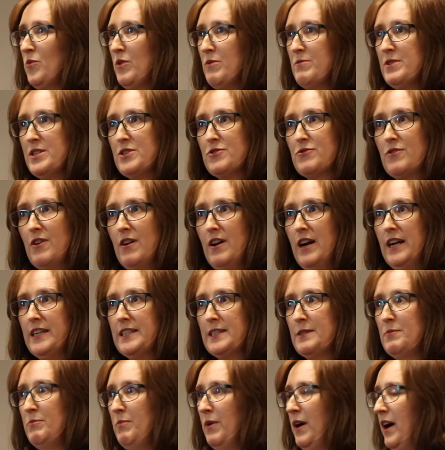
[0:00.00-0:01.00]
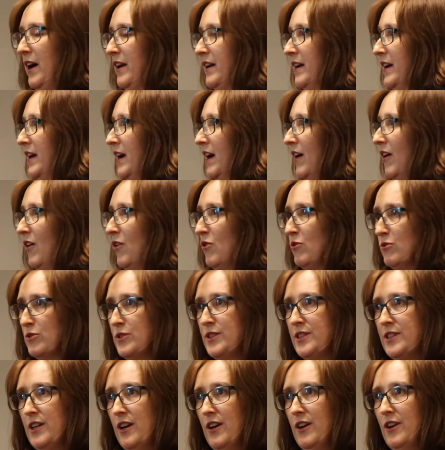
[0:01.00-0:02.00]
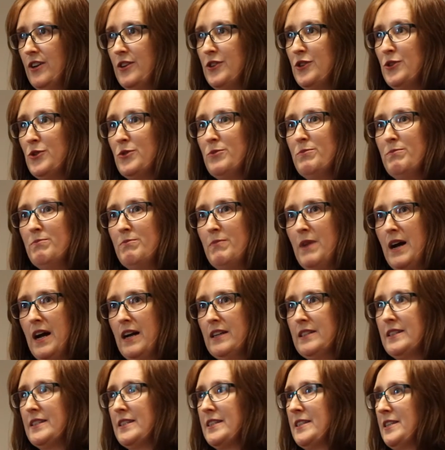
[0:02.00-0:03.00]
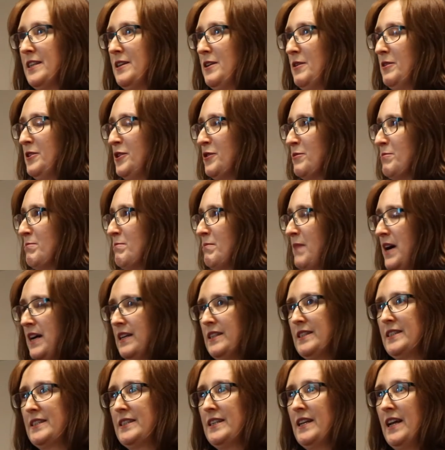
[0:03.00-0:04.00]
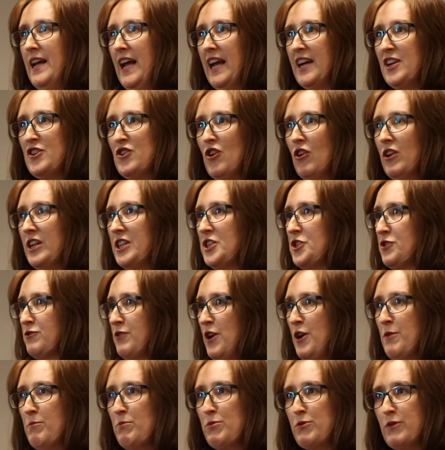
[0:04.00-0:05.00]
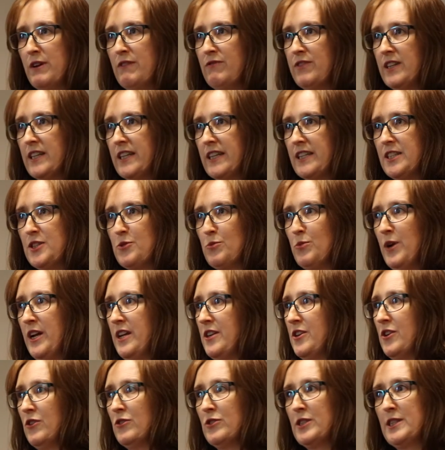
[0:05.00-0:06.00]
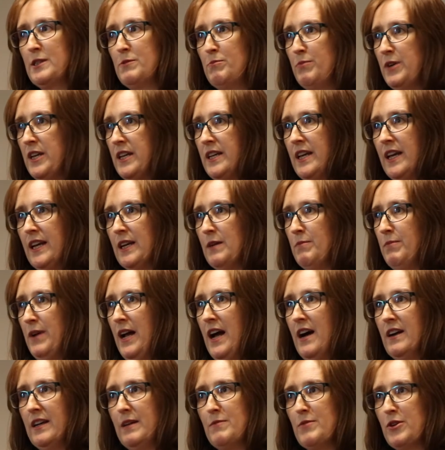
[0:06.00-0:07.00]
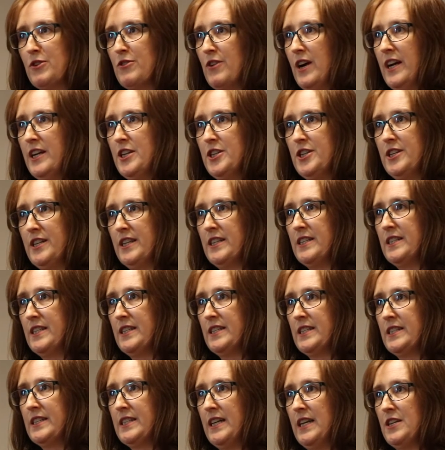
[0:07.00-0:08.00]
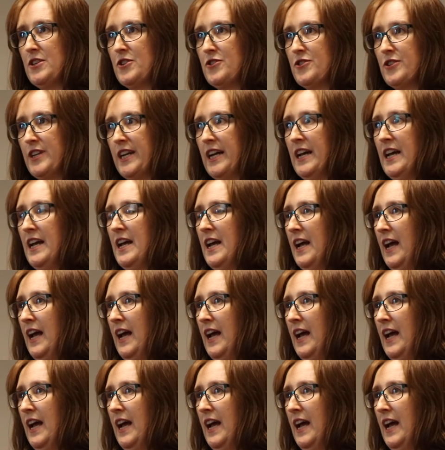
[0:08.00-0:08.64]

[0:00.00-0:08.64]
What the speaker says: women's rights, but also you must acknowledge your own privilege when you're speaking about immigration into this country.